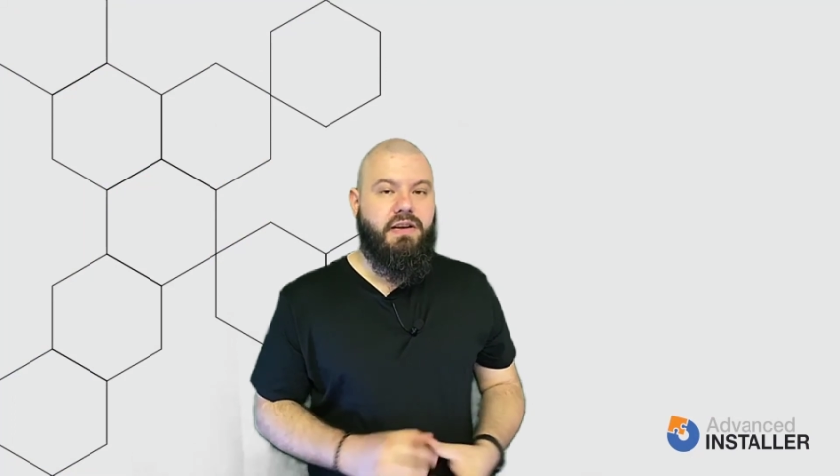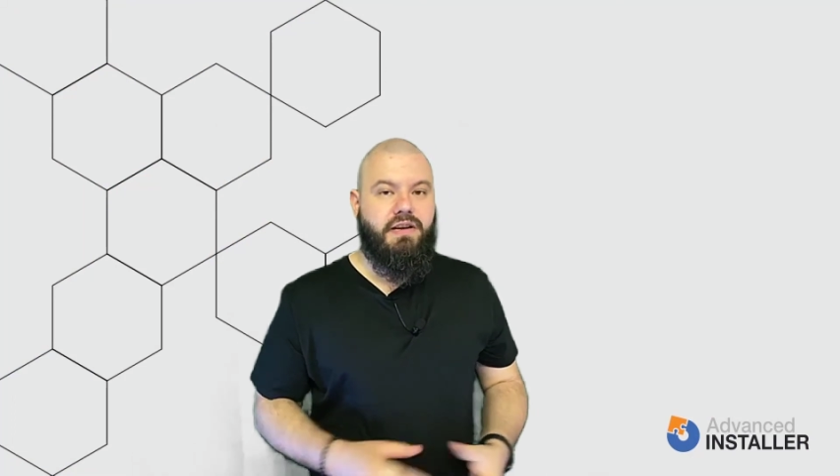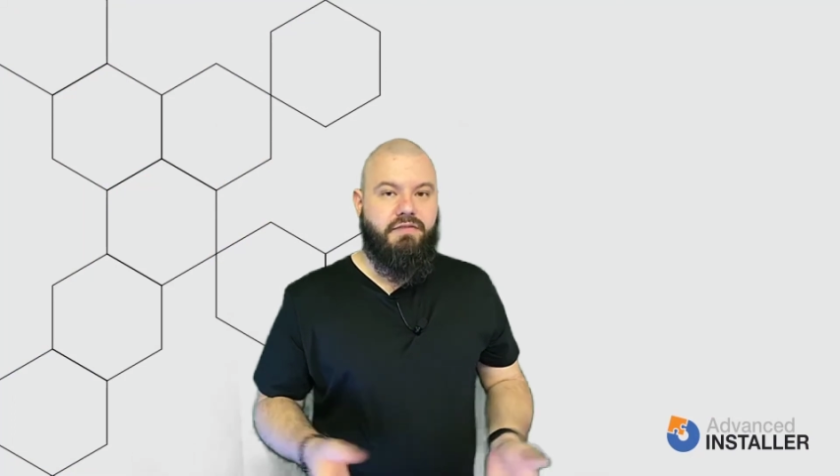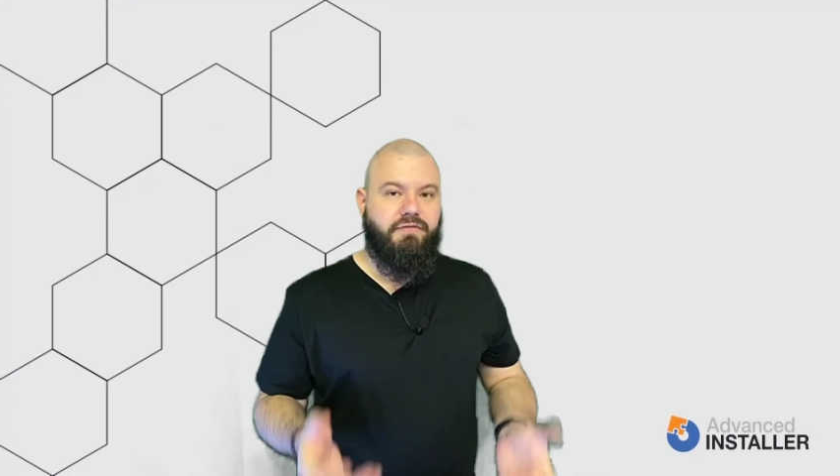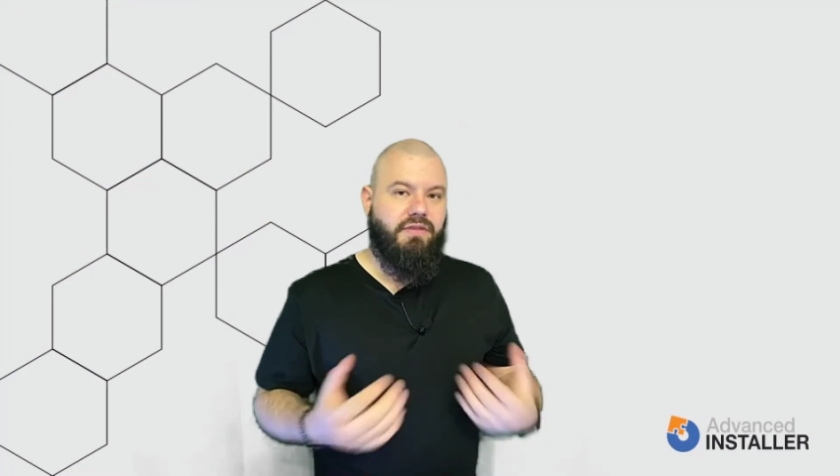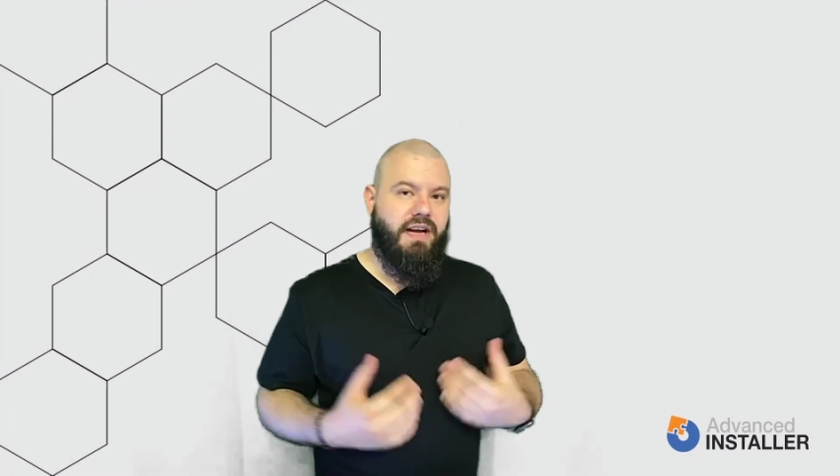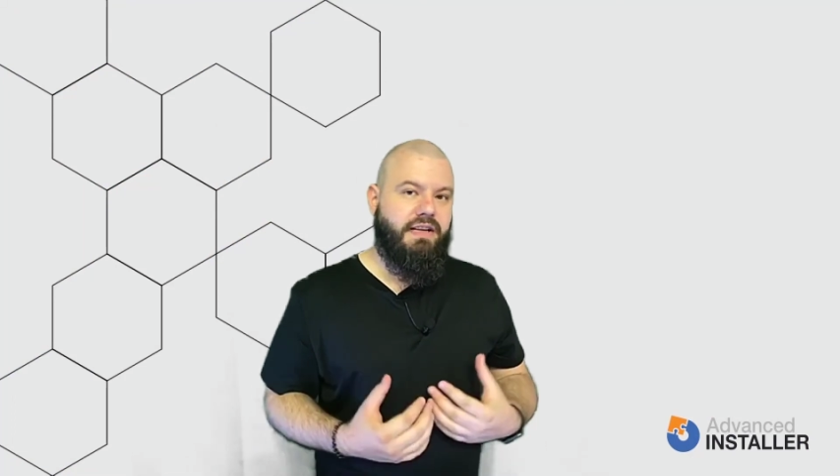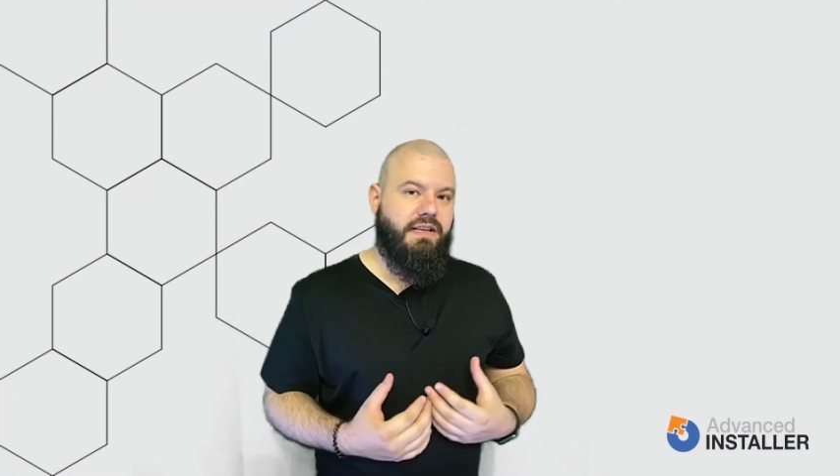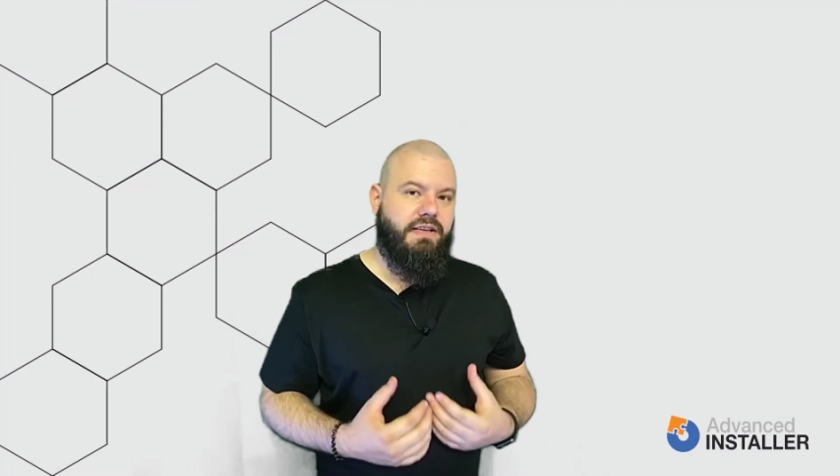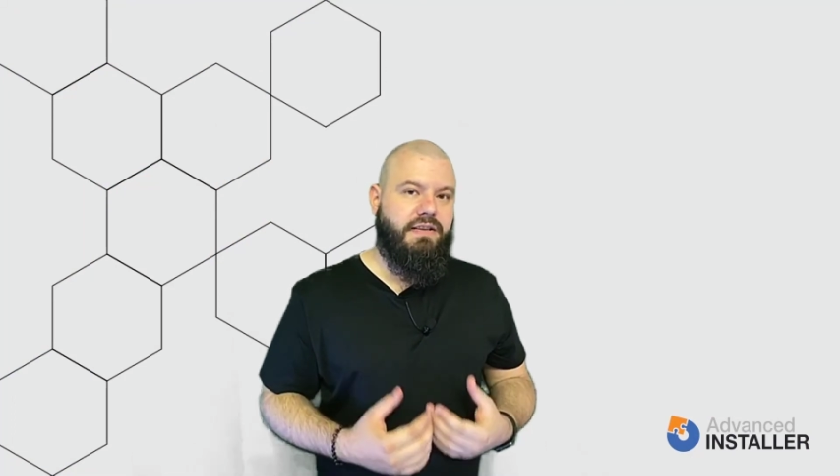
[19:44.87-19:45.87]
If you
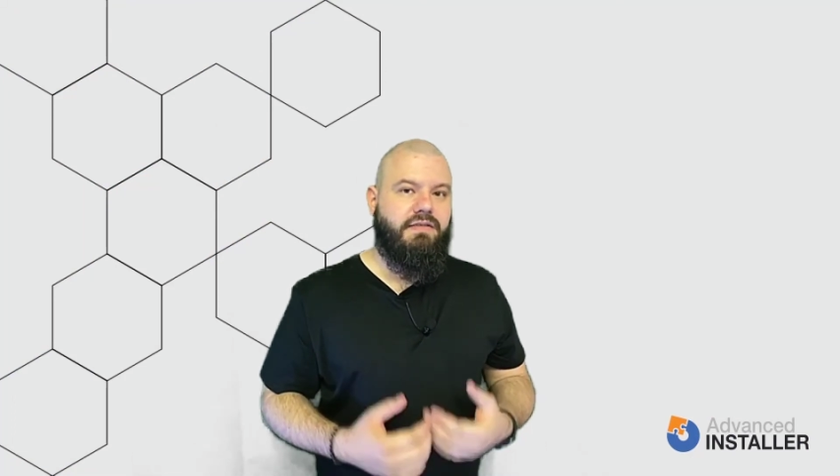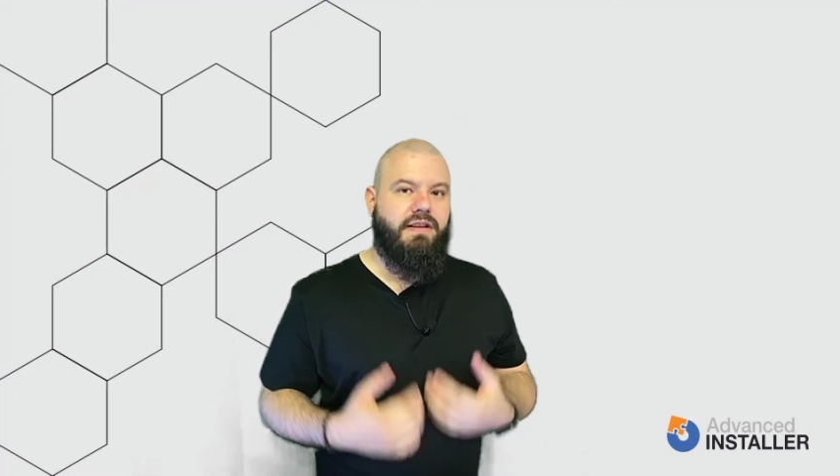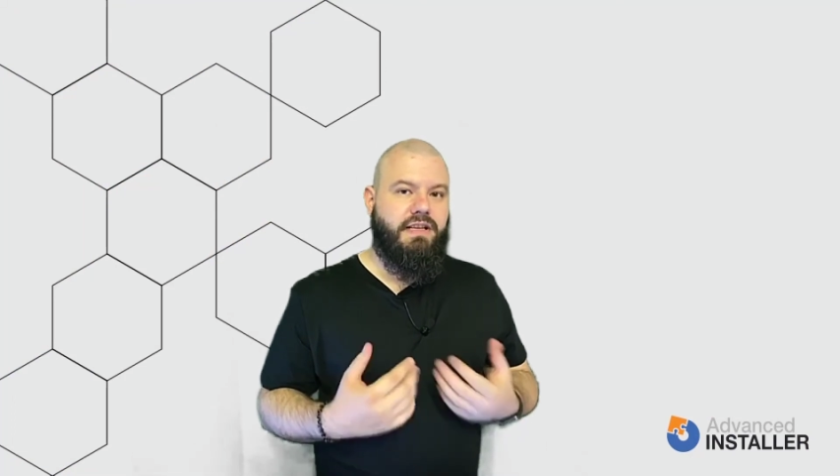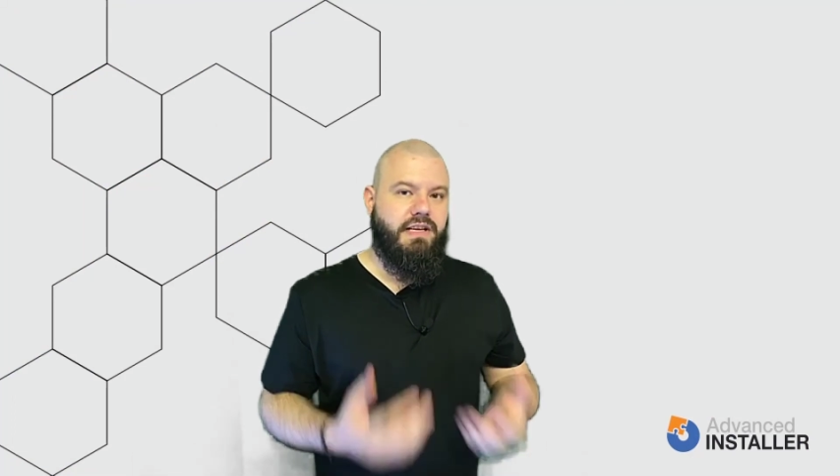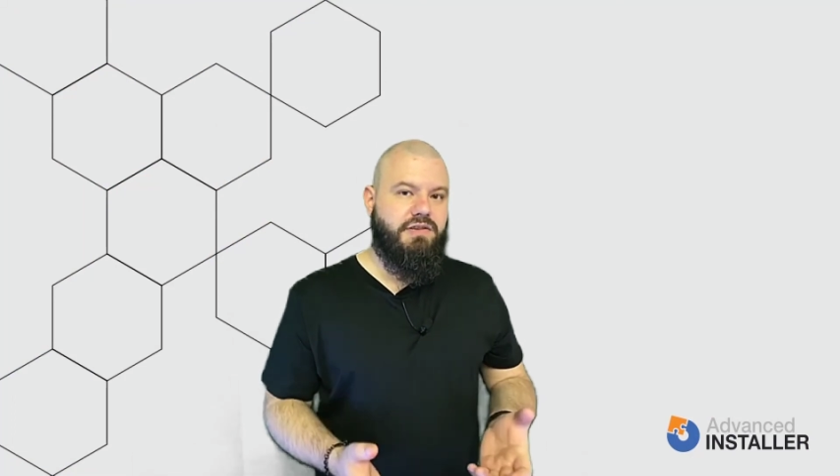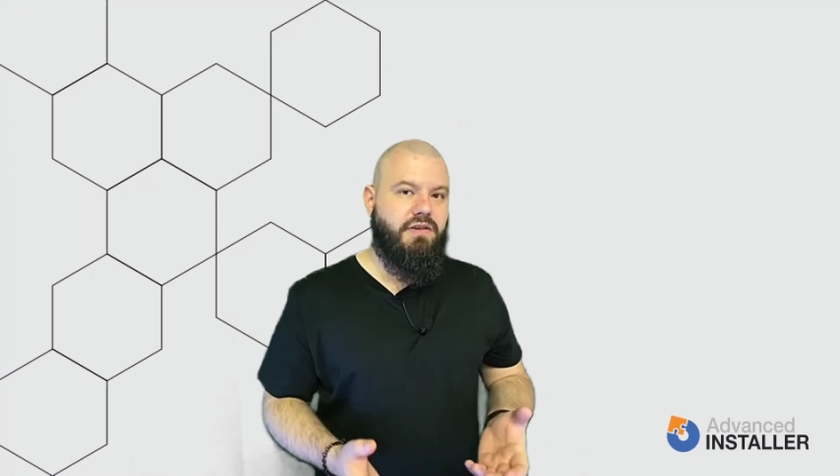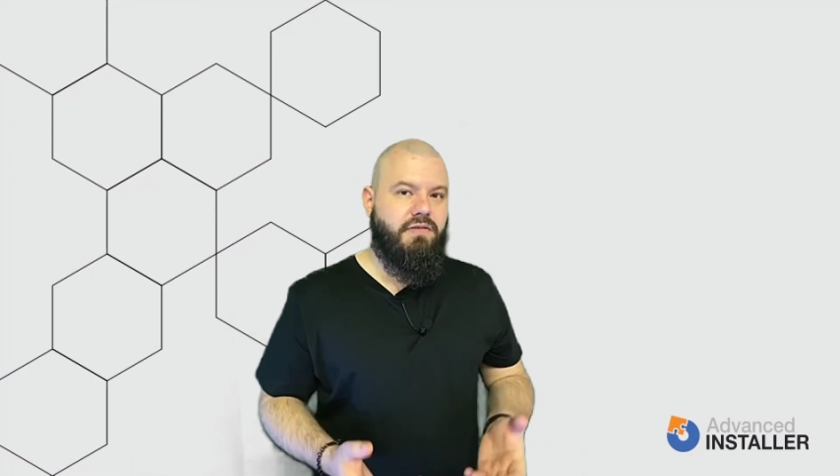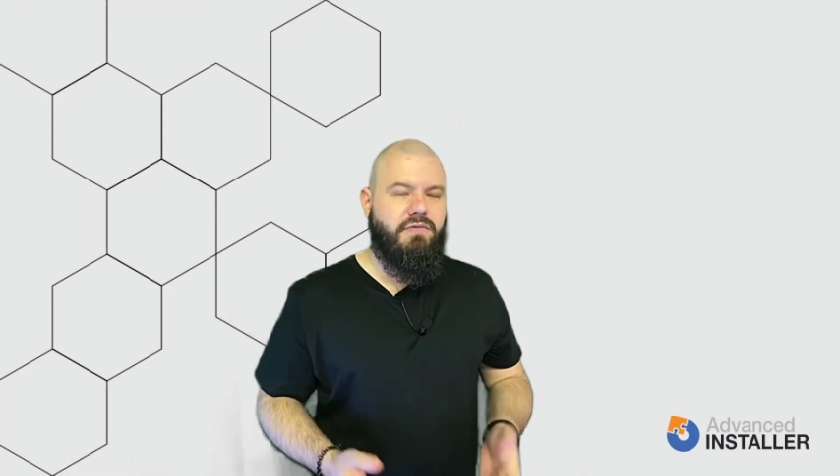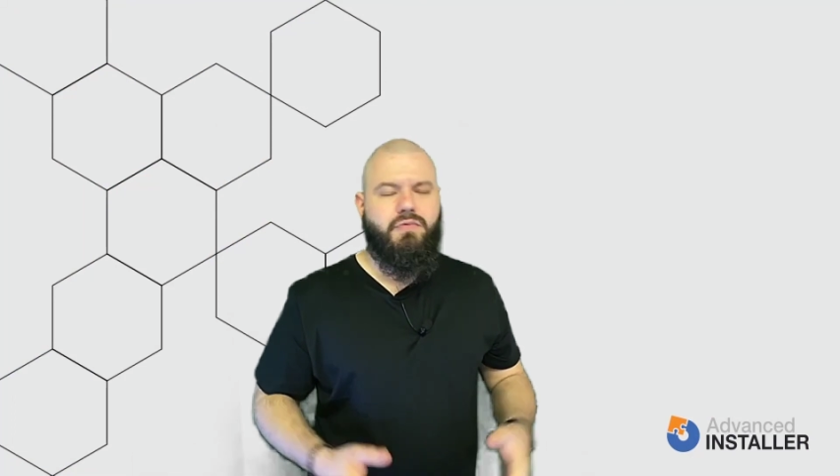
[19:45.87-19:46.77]
liked it, let us know.